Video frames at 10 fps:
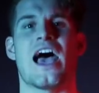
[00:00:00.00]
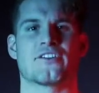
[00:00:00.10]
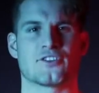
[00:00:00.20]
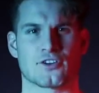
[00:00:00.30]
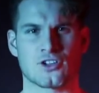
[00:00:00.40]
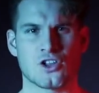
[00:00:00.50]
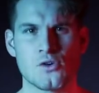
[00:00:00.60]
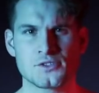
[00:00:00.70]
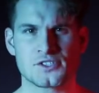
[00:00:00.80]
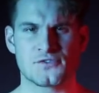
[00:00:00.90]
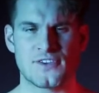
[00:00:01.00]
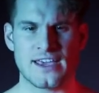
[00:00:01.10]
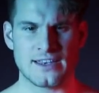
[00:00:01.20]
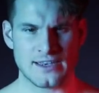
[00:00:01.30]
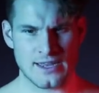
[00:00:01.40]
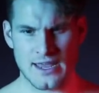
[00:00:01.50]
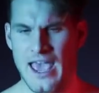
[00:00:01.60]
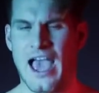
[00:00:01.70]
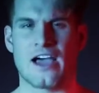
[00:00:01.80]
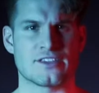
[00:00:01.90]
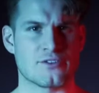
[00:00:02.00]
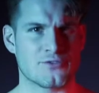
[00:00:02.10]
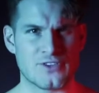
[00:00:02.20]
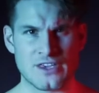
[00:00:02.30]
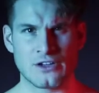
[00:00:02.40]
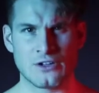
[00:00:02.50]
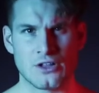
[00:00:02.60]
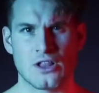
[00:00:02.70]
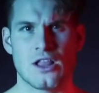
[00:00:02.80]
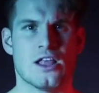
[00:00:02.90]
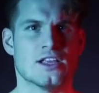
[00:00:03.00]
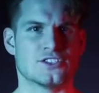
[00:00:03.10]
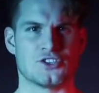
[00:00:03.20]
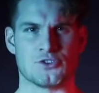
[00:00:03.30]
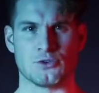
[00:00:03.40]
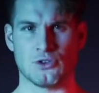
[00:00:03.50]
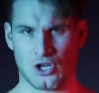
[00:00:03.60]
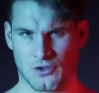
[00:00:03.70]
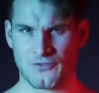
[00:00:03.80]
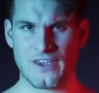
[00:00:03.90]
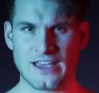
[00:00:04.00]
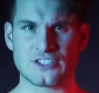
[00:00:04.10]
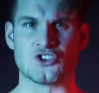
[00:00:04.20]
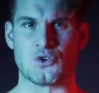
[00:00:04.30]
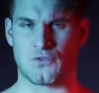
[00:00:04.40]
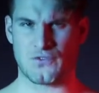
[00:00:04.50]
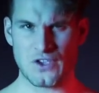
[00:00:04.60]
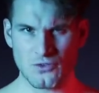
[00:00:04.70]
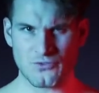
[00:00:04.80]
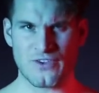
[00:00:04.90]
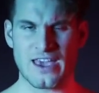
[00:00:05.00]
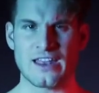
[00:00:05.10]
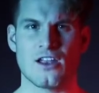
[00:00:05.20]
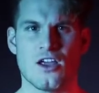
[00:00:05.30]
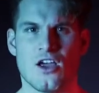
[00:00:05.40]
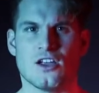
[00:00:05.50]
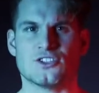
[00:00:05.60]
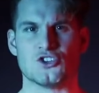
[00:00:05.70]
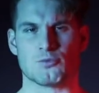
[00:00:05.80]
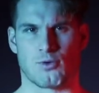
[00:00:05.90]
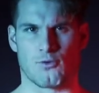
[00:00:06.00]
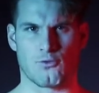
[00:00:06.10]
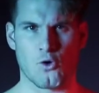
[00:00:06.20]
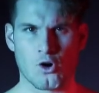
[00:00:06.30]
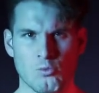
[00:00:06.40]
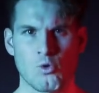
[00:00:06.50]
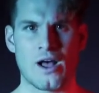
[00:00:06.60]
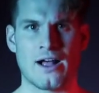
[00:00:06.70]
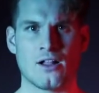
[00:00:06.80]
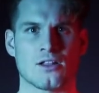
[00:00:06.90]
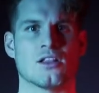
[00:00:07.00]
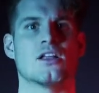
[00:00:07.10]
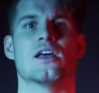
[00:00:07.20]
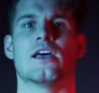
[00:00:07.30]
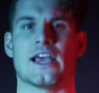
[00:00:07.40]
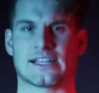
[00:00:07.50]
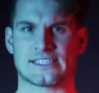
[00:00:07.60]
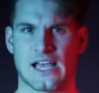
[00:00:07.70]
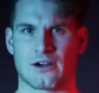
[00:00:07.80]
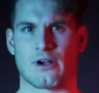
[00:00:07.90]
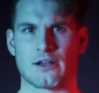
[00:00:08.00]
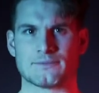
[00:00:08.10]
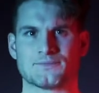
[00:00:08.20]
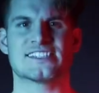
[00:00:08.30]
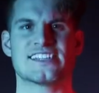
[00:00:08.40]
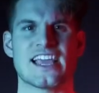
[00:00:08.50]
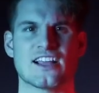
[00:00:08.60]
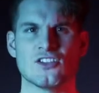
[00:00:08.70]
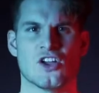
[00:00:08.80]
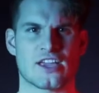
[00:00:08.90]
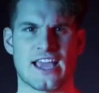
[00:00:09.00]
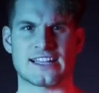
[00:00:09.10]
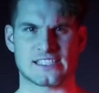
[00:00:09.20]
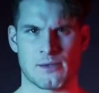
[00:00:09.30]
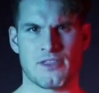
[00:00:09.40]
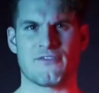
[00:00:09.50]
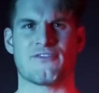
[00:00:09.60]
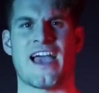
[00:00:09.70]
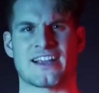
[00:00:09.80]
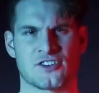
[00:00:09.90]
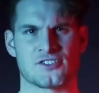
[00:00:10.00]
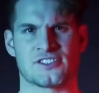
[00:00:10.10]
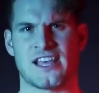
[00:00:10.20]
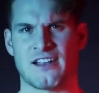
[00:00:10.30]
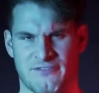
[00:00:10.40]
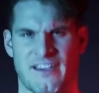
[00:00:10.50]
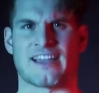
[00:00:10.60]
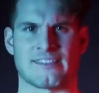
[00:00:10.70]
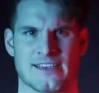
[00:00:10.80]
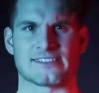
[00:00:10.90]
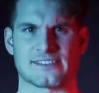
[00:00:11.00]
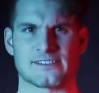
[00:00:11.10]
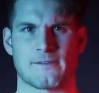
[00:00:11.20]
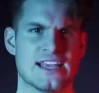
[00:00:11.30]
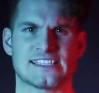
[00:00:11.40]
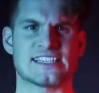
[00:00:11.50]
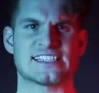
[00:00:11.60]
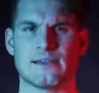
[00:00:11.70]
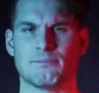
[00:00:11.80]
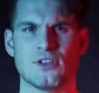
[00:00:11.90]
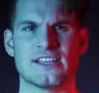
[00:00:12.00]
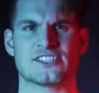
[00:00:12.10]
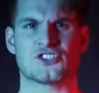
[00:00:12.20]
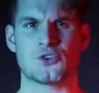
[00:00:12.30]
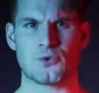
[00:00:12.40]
how your clothes fit, how you feel. Do you look fit? Do you feel fit? Do you perform well? Etc. Let's take a look at some of the factors that affect this. It's as simple as